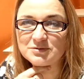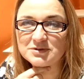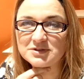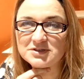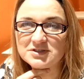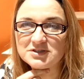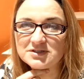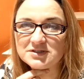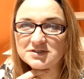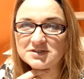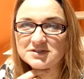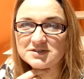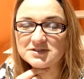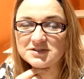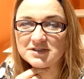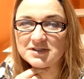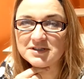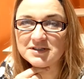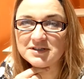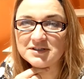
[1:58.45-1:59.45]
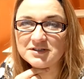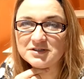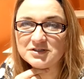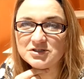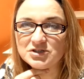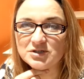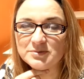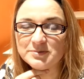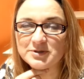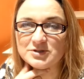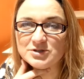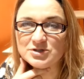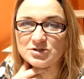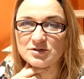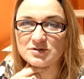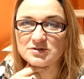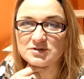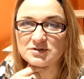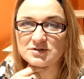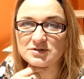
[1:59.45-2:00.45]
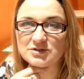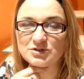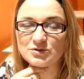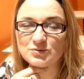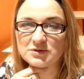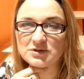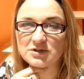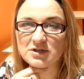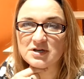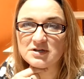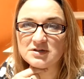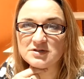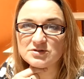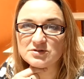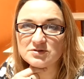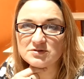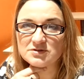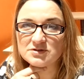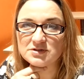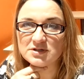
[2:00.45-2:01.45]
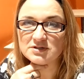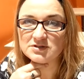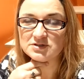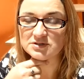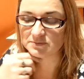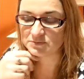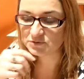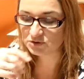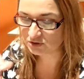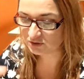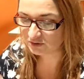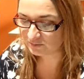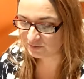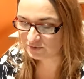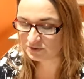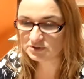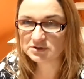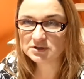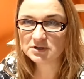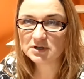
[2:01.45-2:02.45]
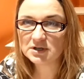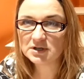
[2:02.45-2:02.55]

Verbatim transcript: which is the German sausage with curry sauce and some chips